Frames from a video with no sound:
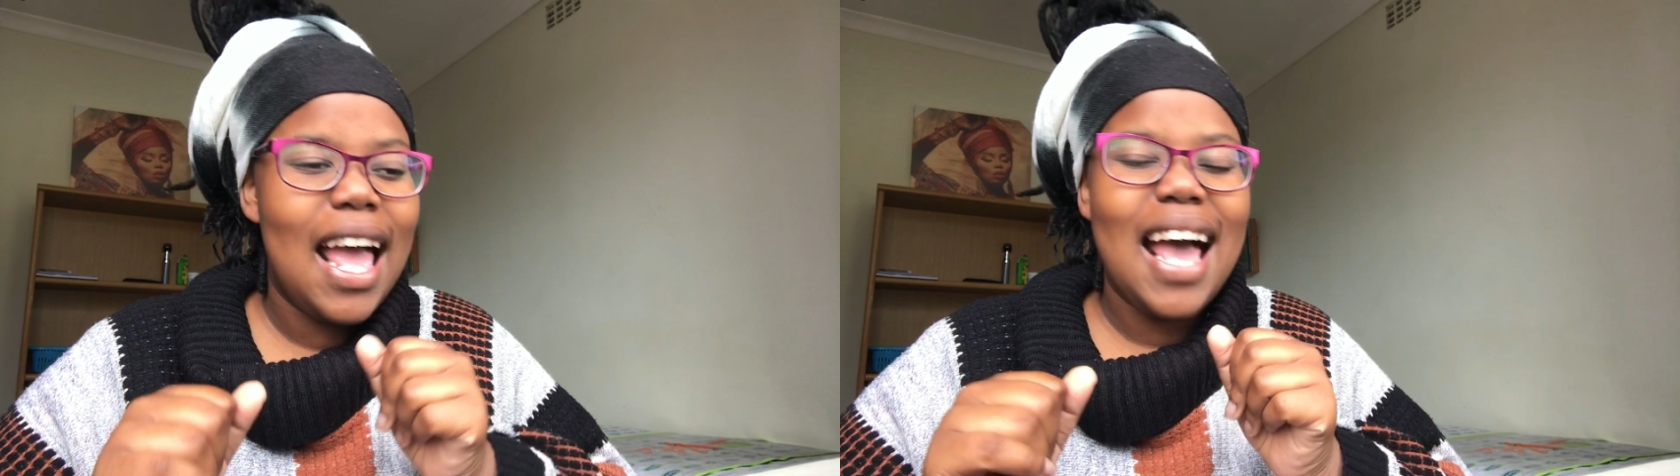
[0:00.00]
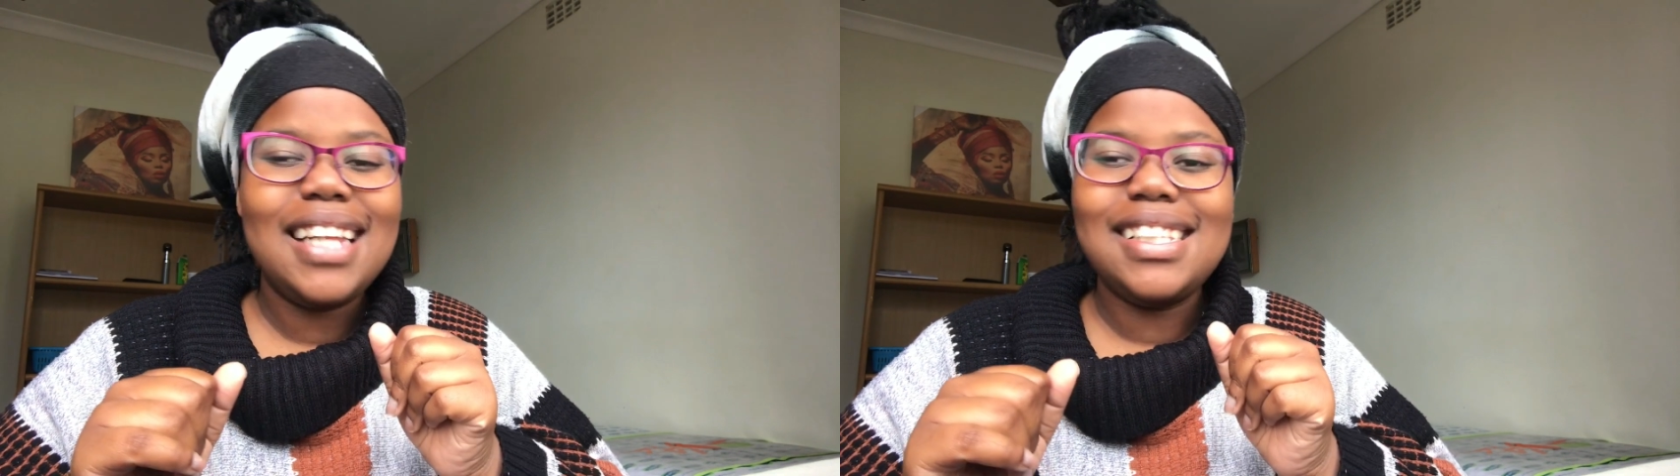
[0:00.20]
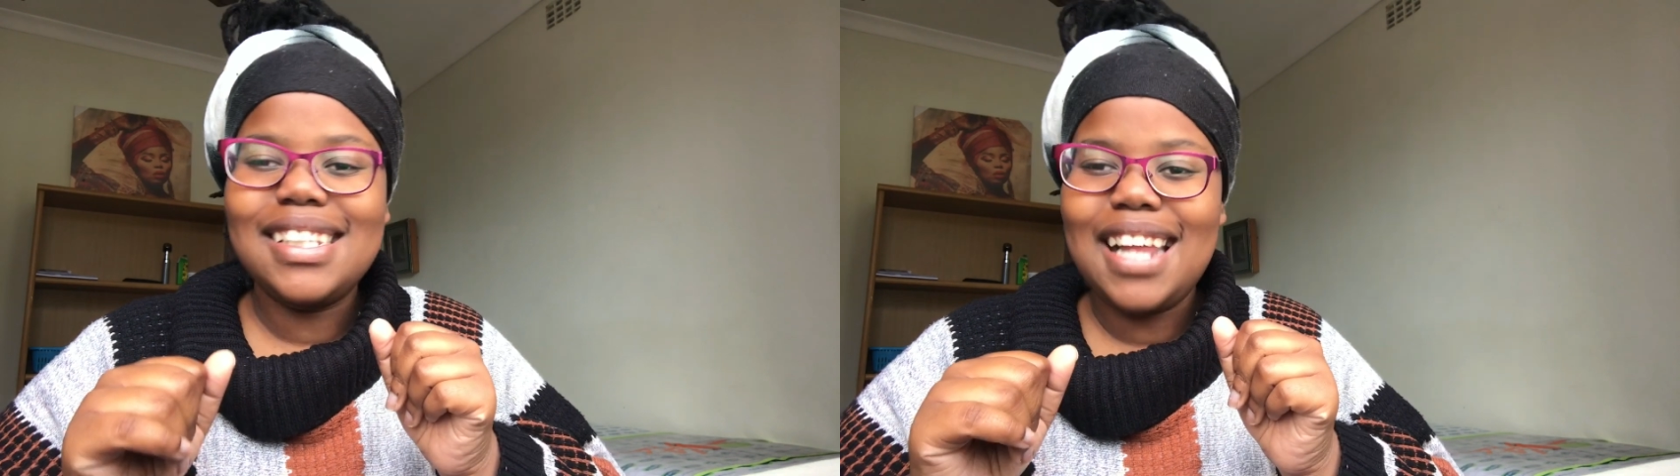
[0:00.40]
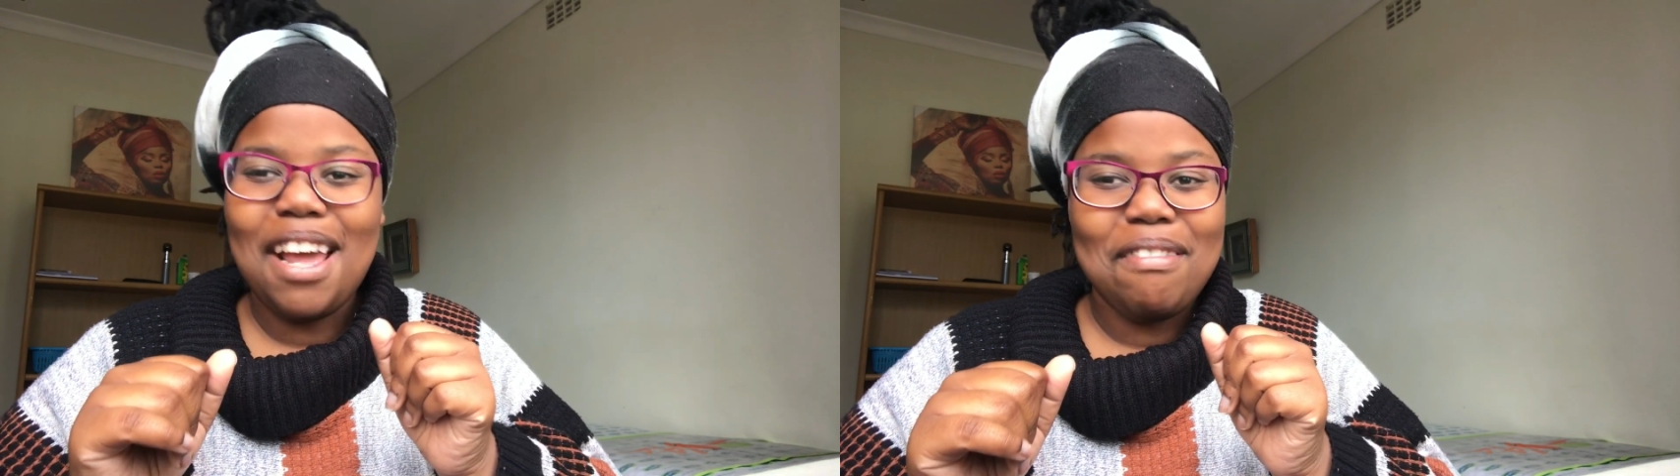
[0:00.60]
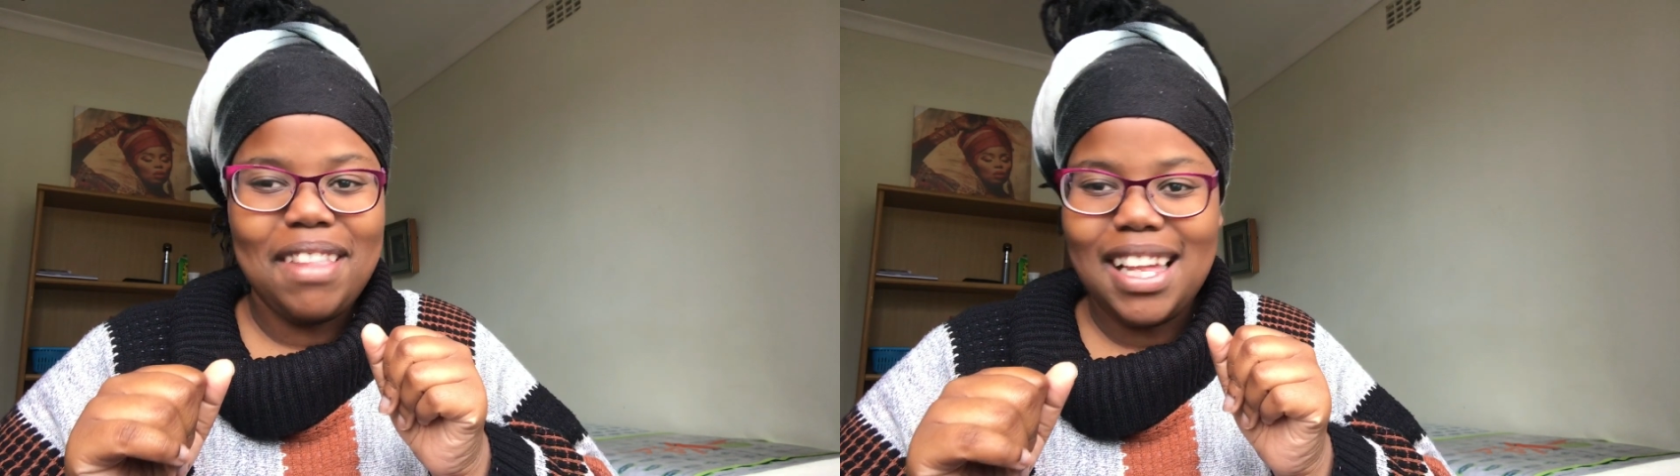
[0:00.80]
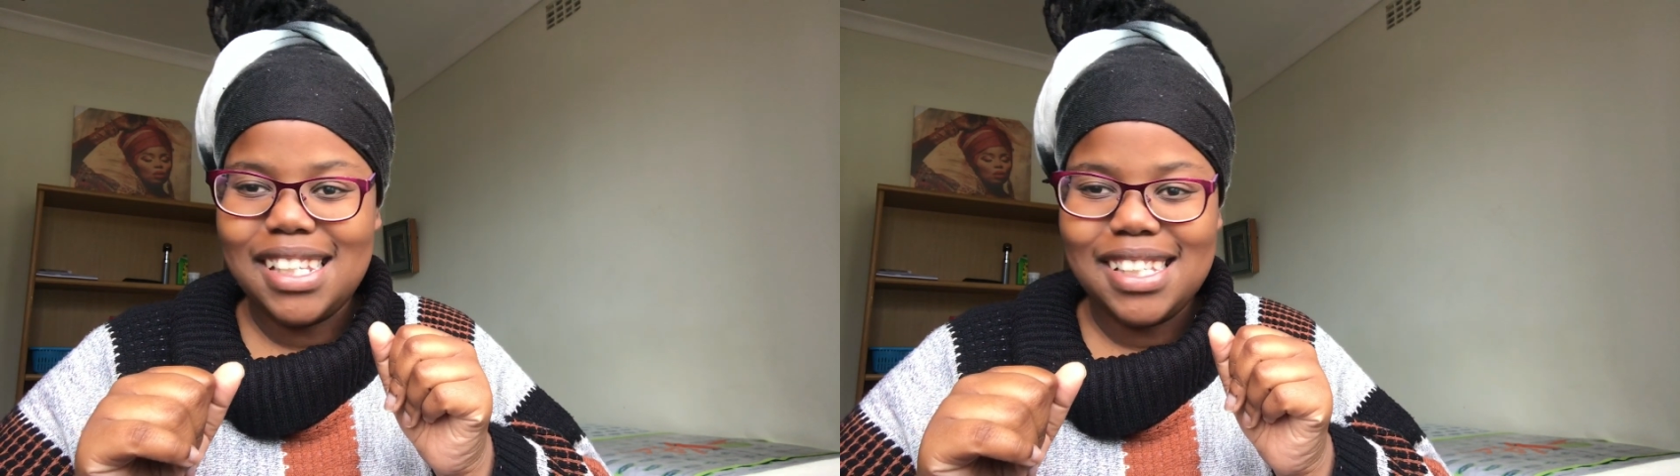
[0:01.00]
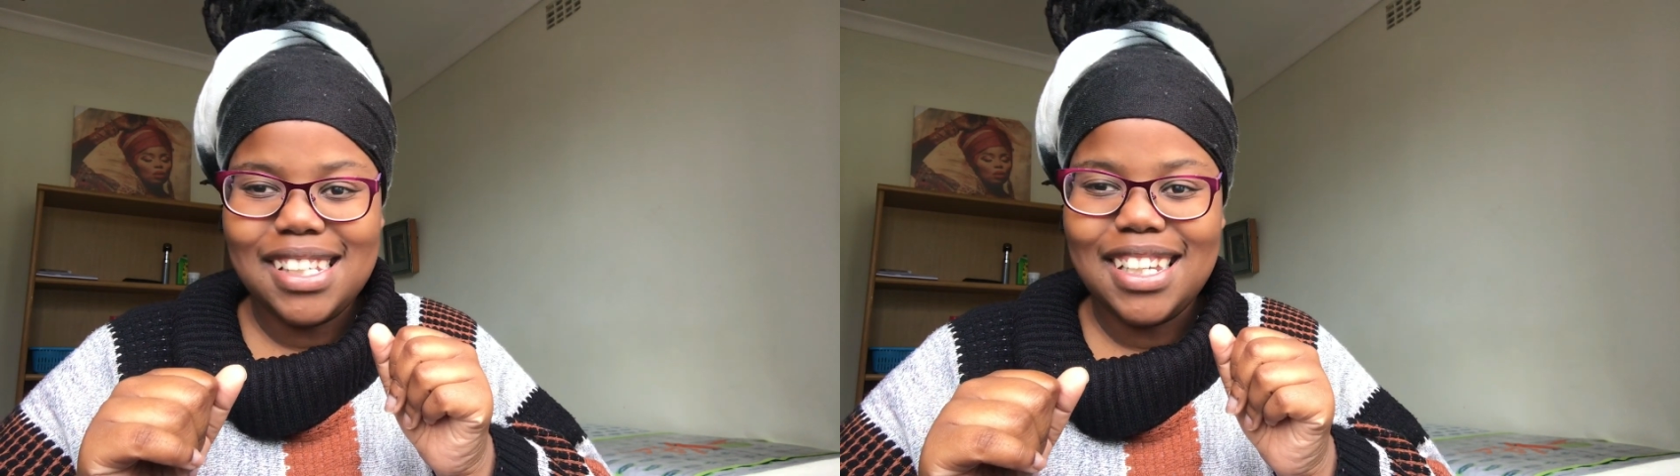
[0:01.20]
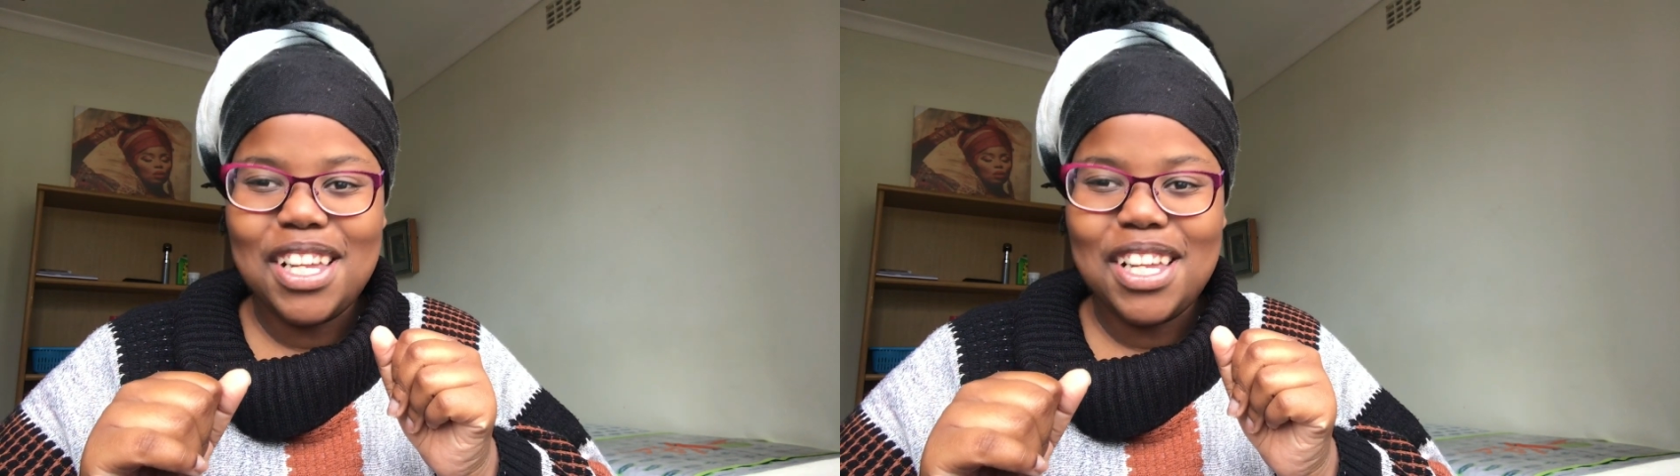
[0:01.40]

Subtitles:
I didn't have that,